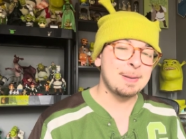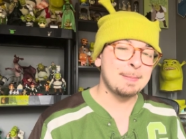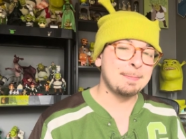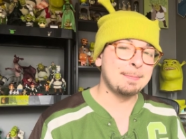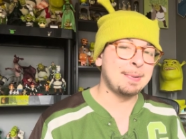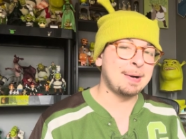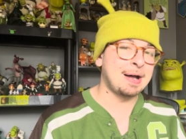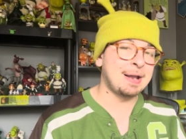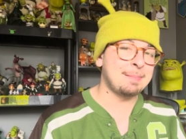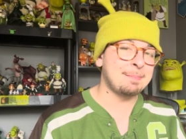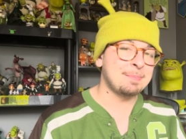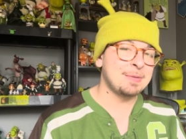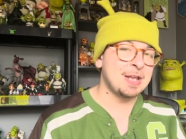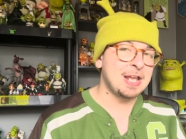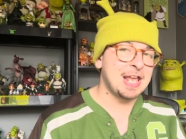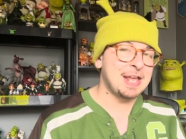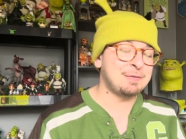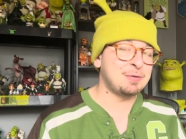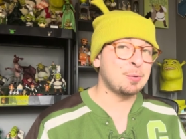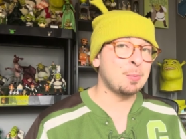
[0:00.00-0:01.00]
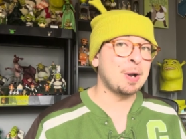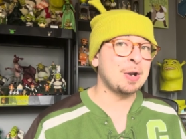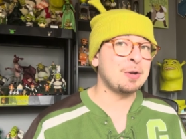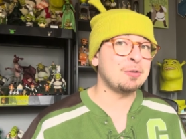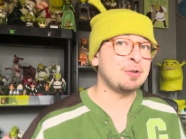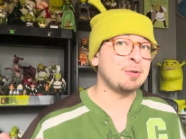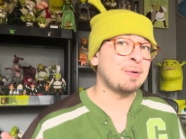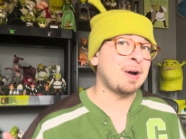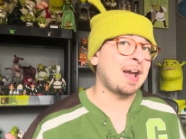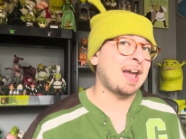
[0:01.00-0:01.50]
but if you're
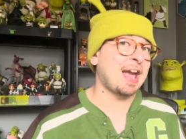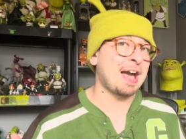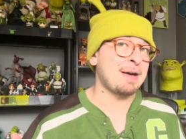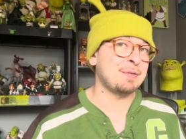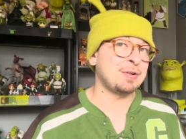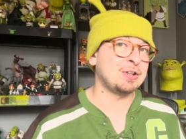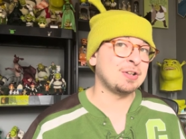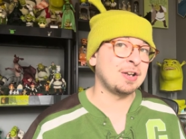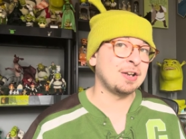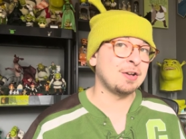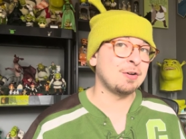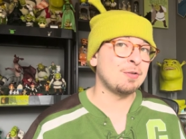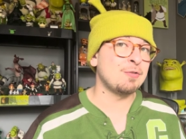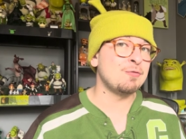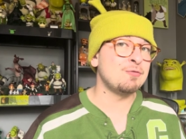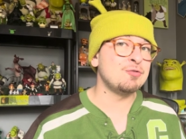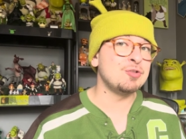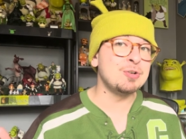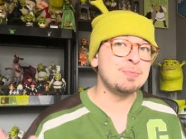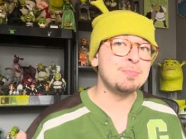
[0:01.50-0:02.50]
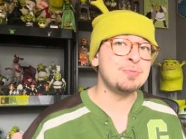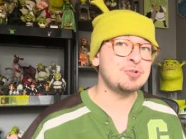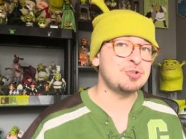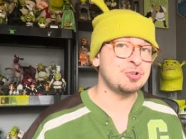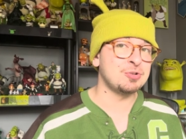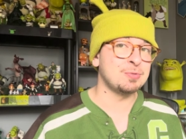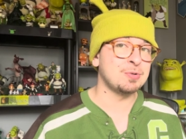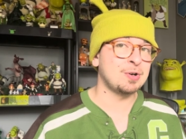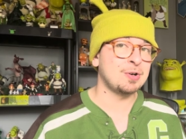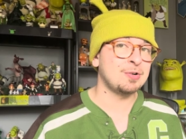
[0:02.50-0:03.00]
wondering why I haven't done a room
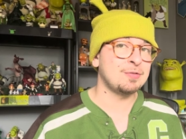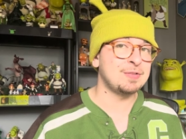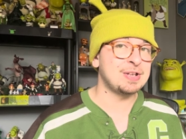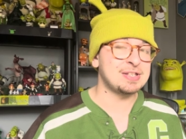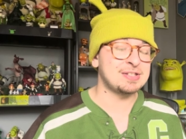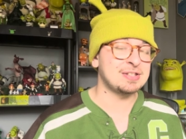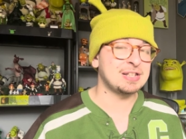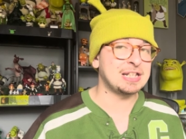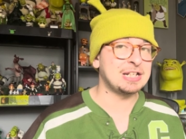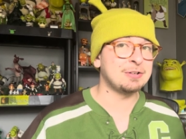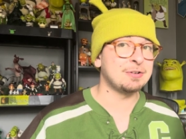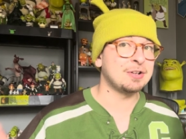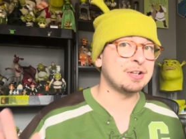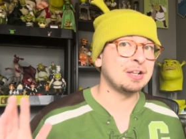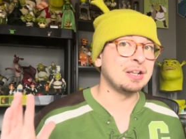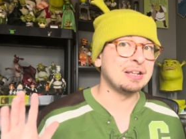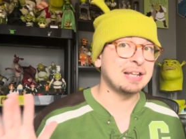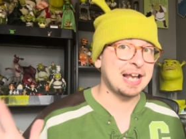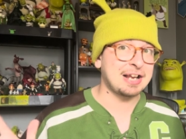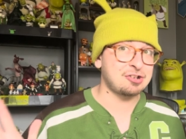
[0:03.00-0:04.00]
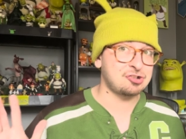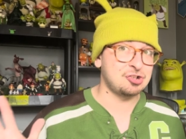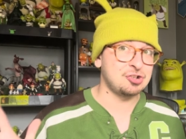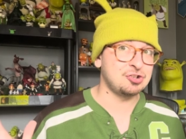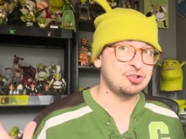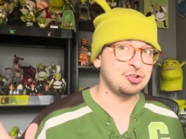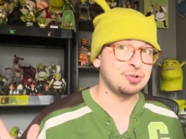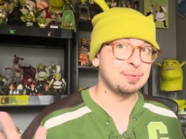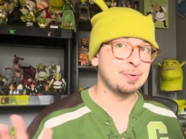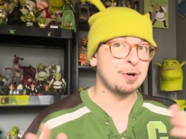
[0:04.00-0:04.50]
tour recently or a collection
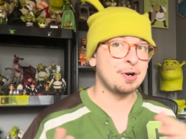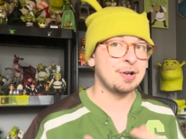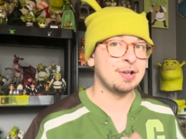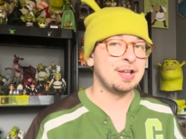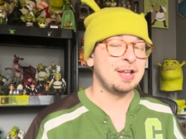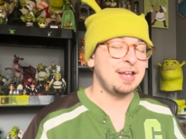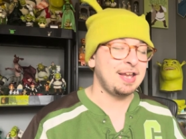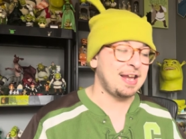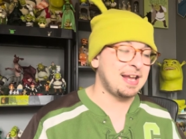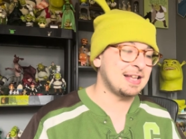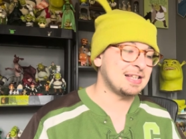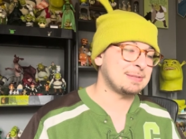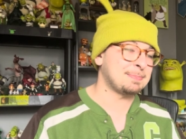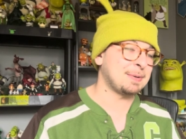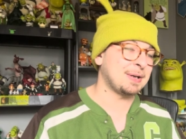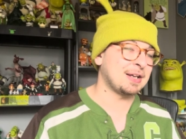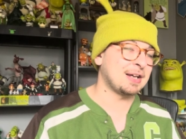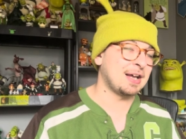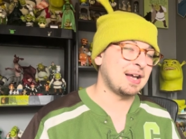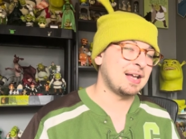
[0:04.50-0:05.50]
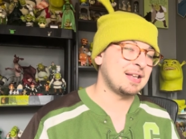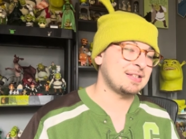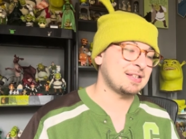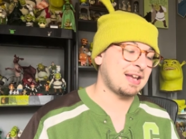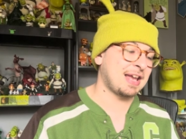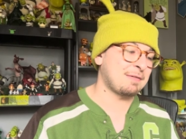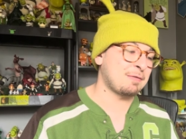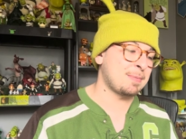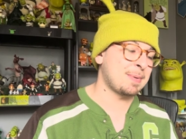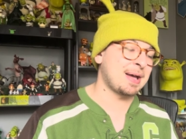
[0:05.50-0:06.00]
tour, it's because I
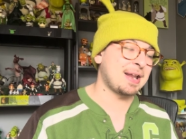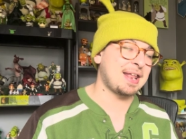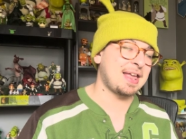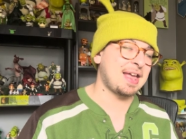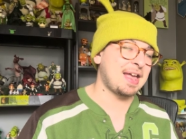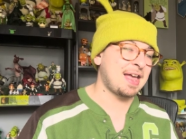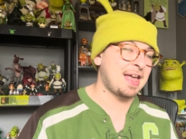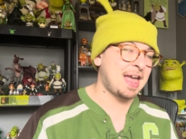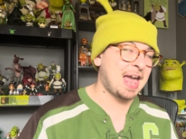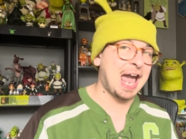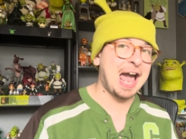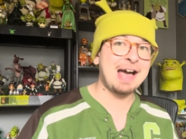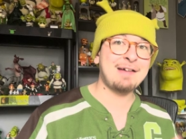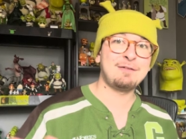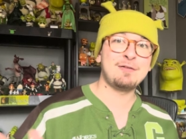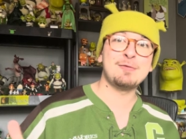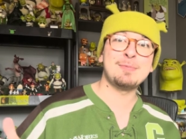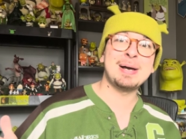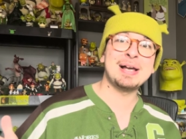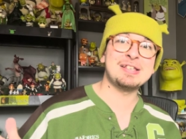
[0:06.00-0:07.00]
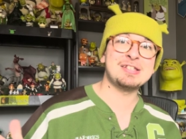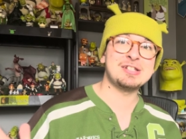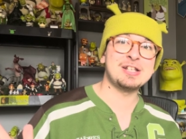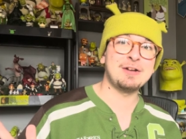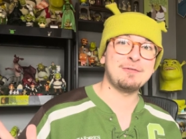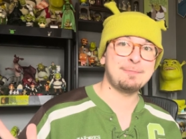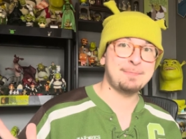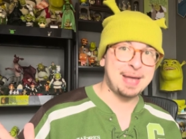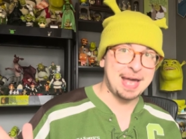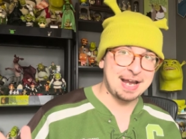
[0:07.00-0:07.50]
have about half of my
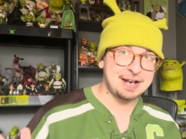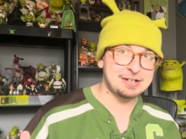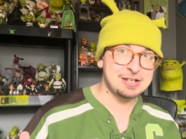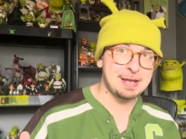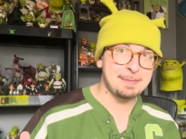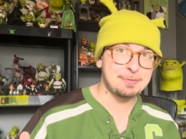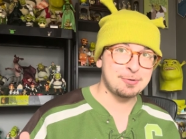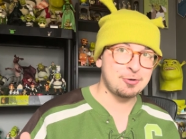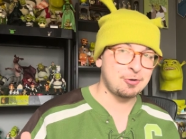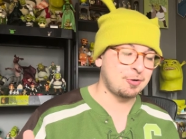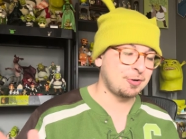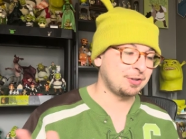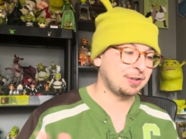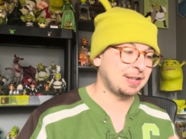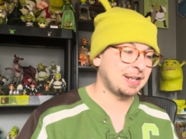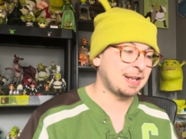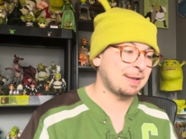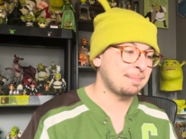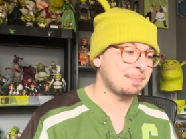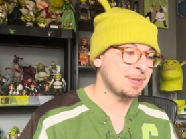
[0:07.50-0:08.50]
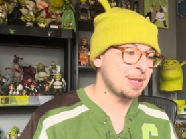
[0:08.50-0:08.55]
stuff packed up currently,